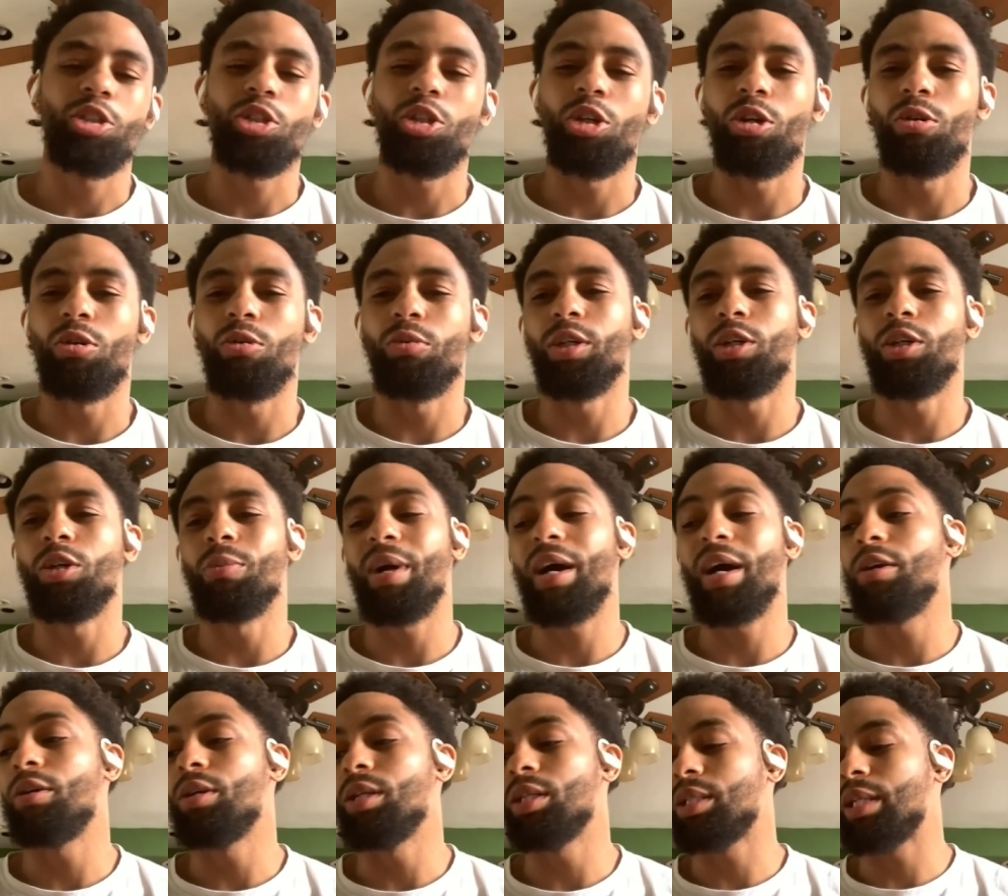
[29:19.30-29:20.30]
So we,
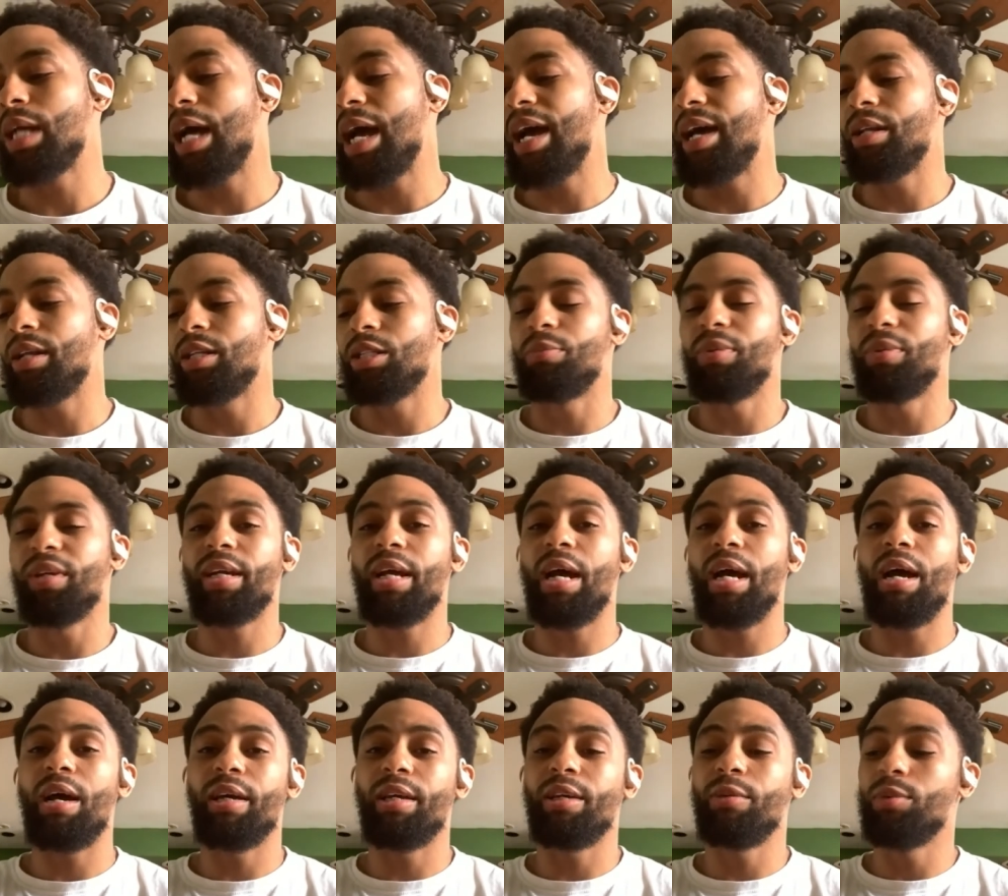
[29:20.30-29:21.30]
mind you, this big
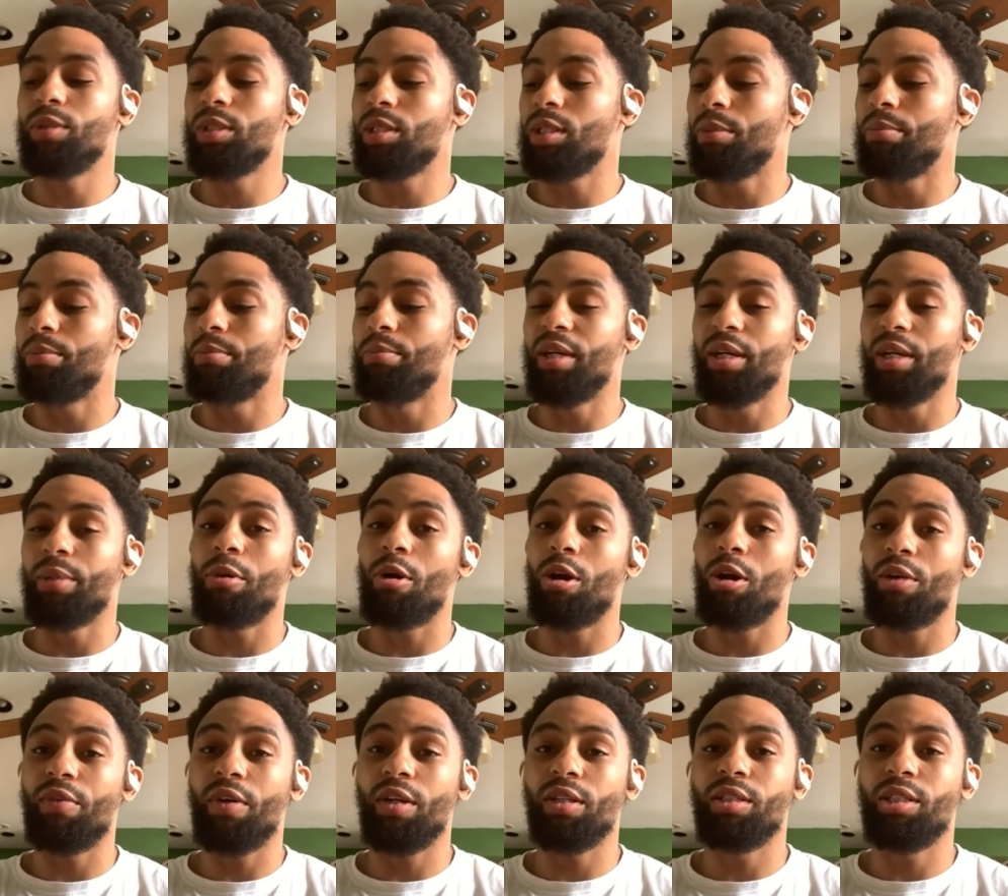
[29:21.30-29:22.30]
guy, he was a big
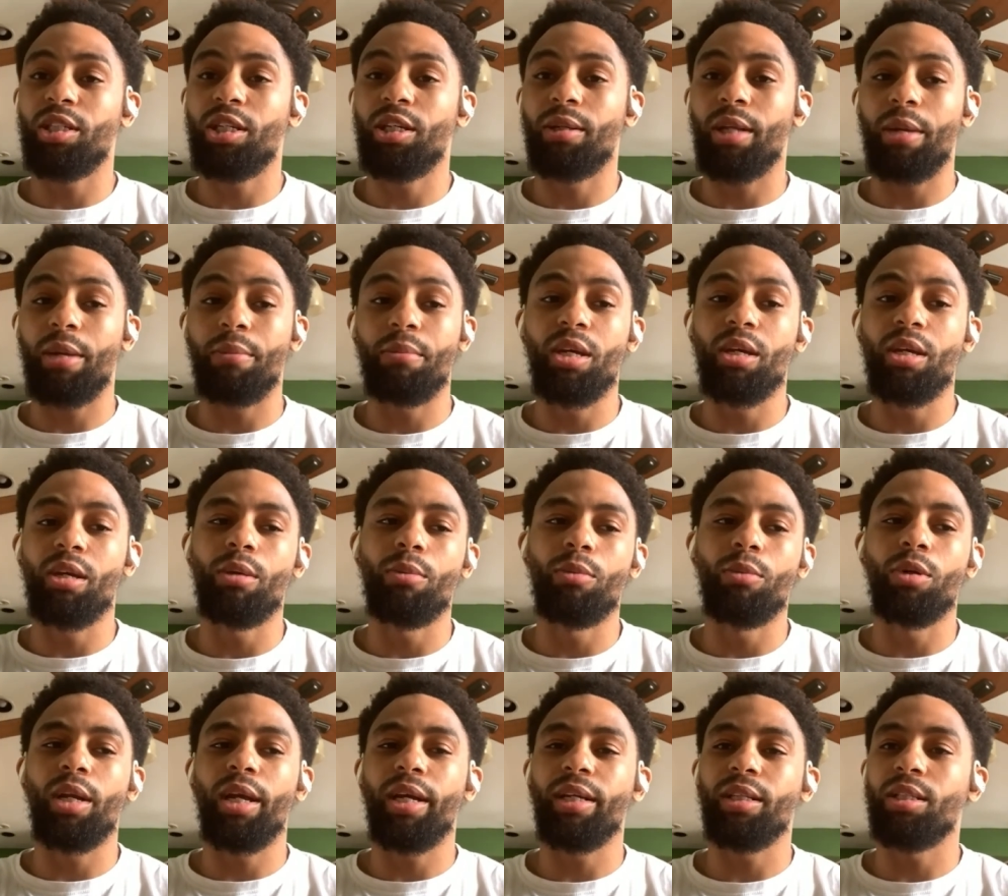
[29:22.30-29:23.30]
part of our team. Like, me and
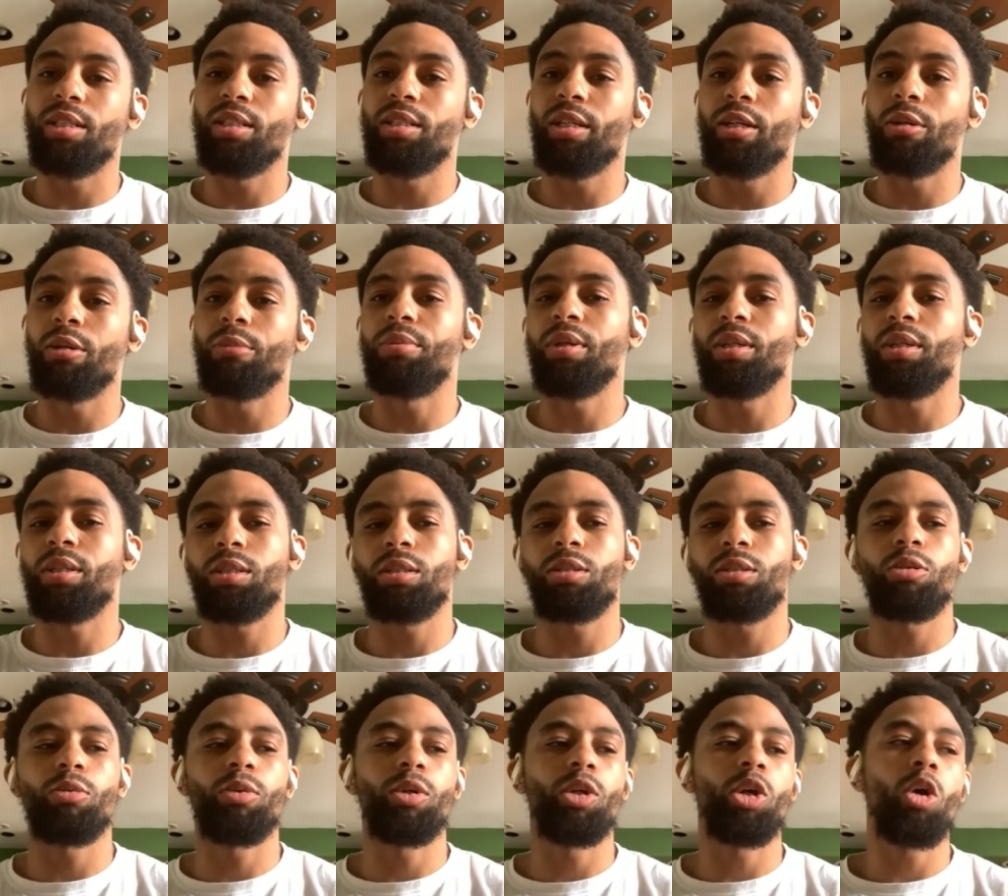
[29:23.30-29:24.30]
him were like the centerpieces.
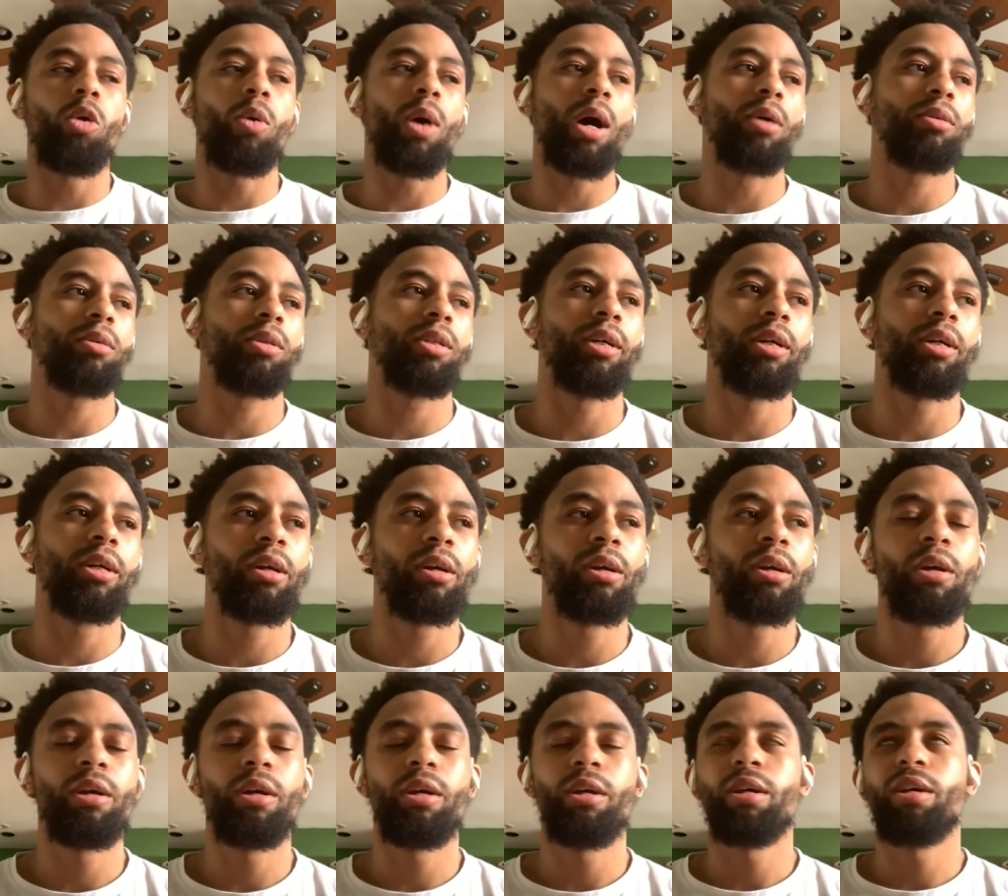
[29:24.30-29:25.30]
So we go out there,
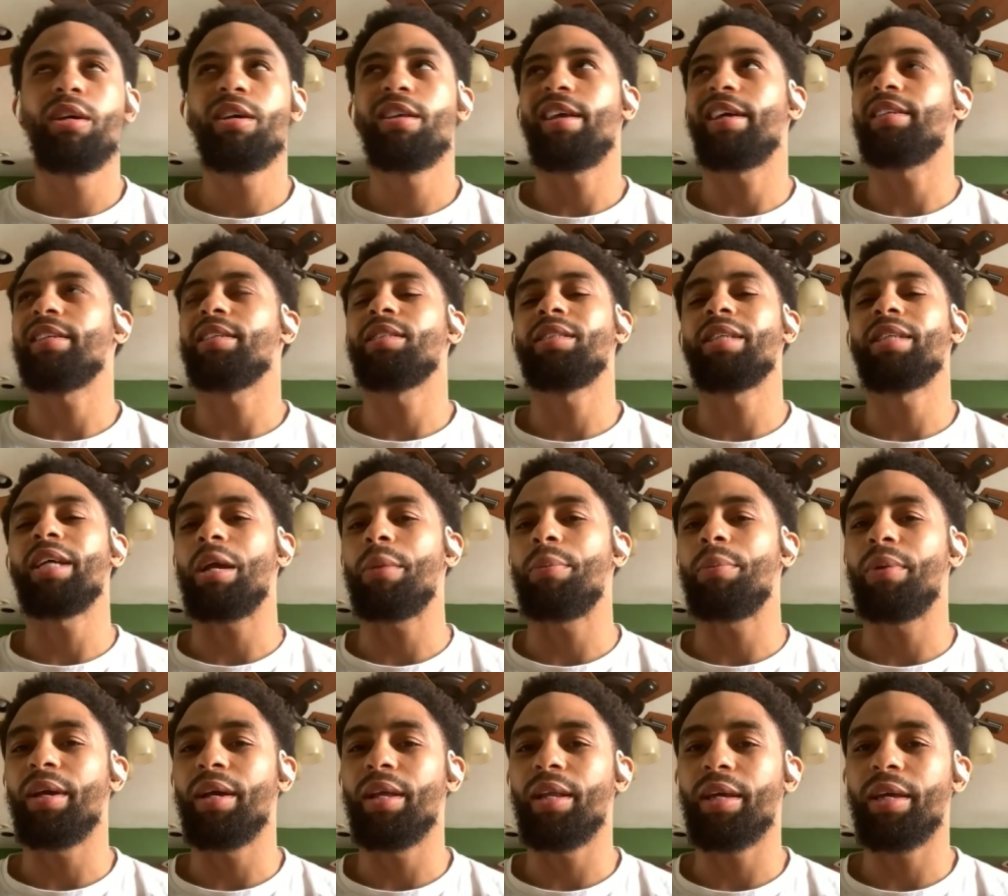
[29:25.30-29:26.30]
like the
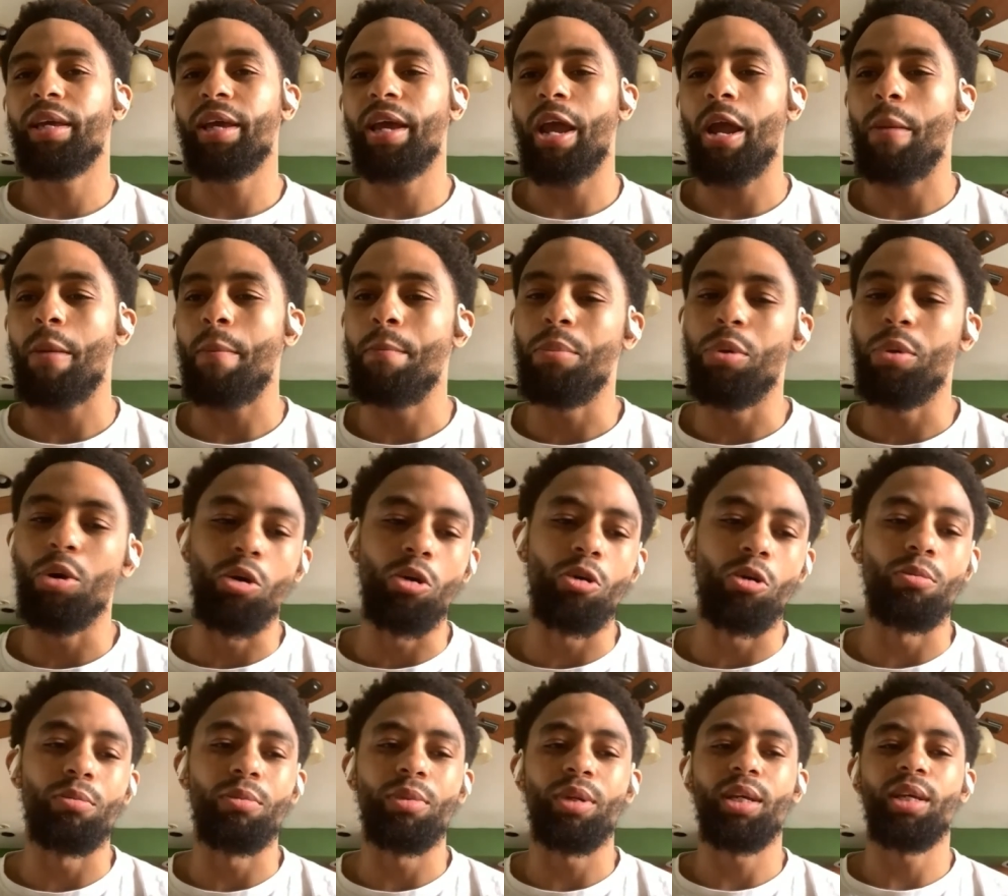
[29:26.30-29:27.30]
second play of the game,
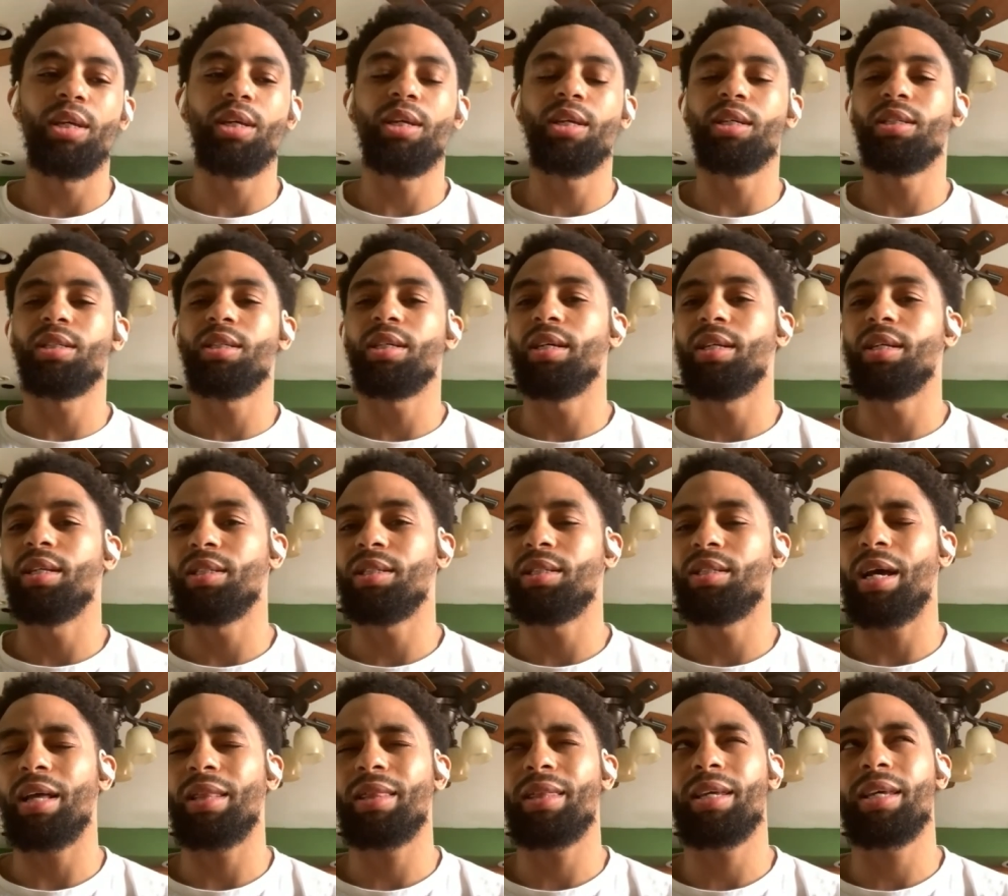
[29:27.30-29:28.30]
boom, he gets hit in his,
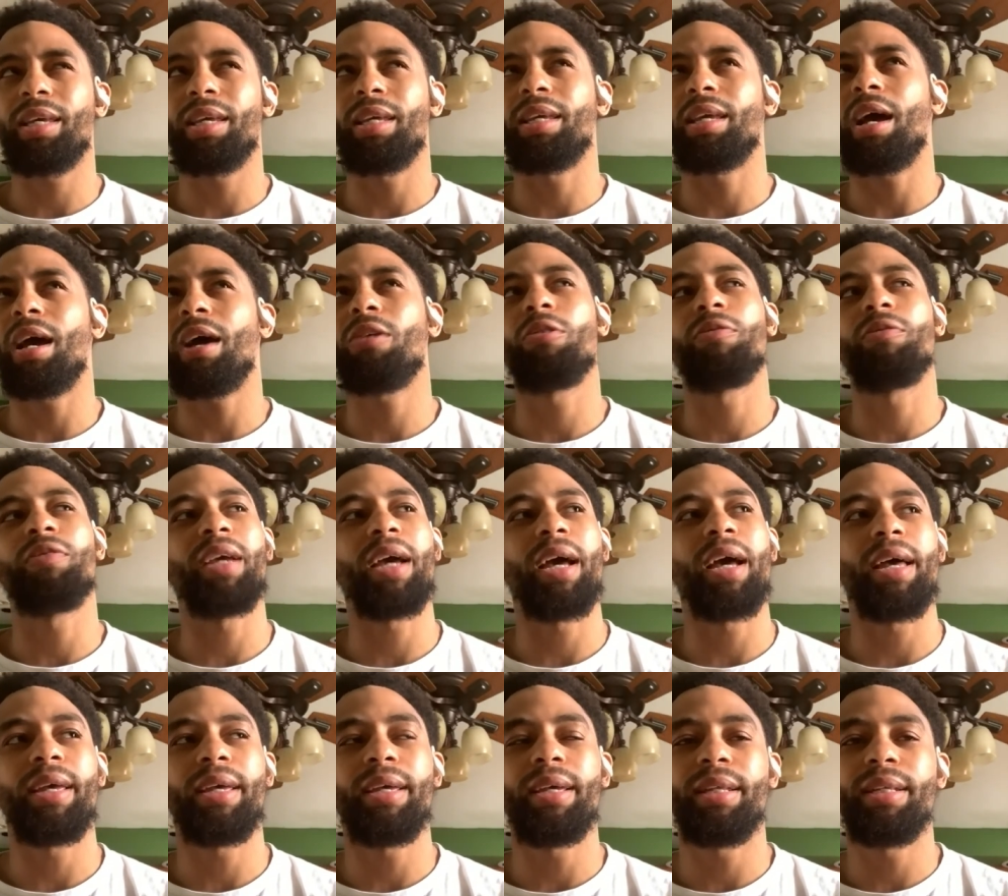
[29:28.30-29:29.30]
I don't know if he
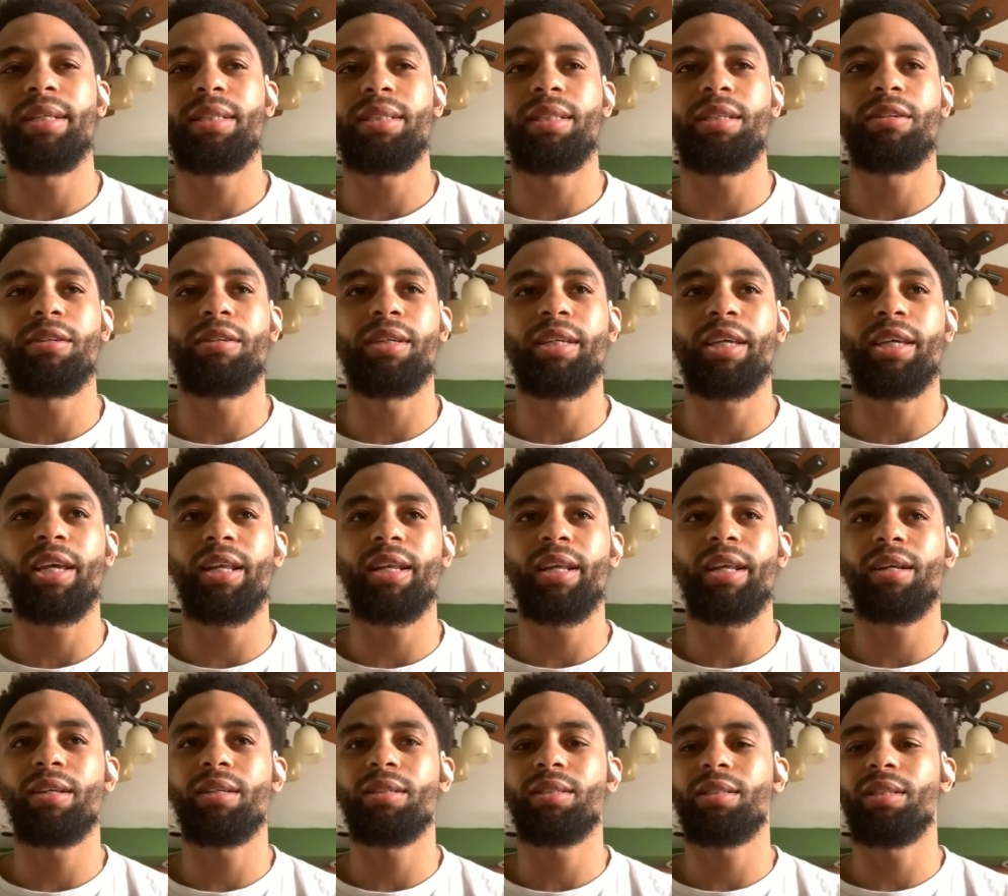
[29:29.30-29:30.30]
got hit in his knee or he came
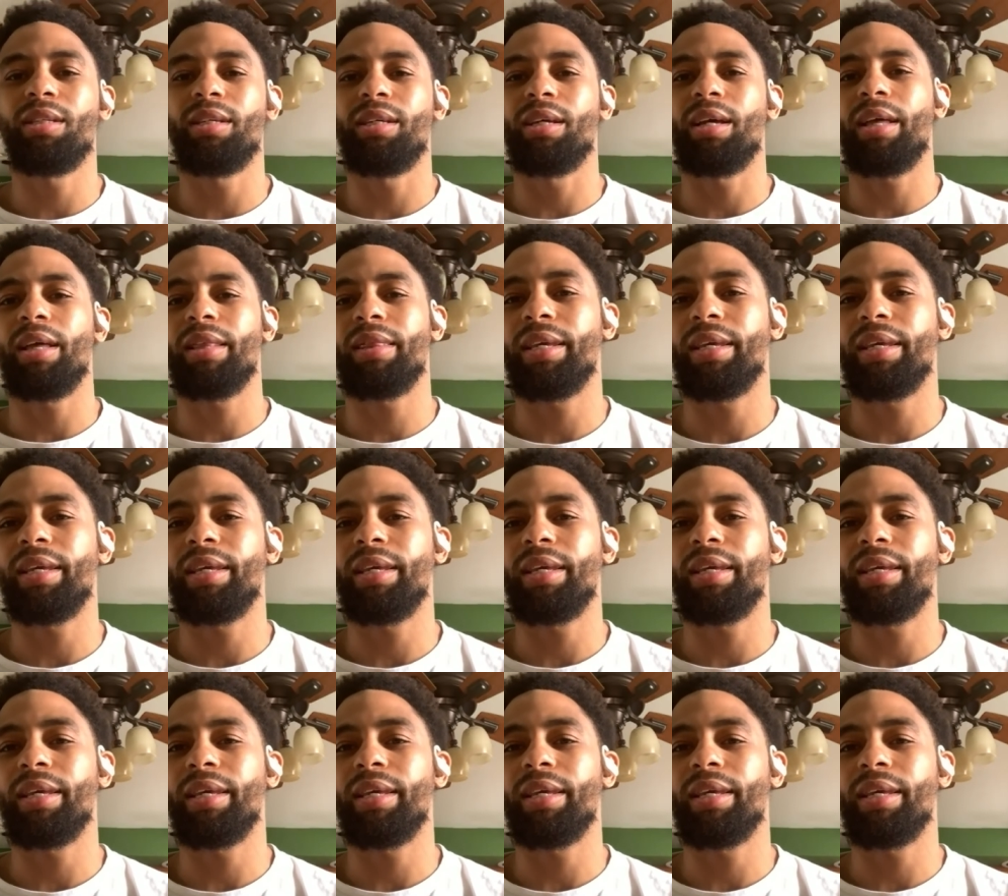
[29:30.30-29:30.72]
down on his knee.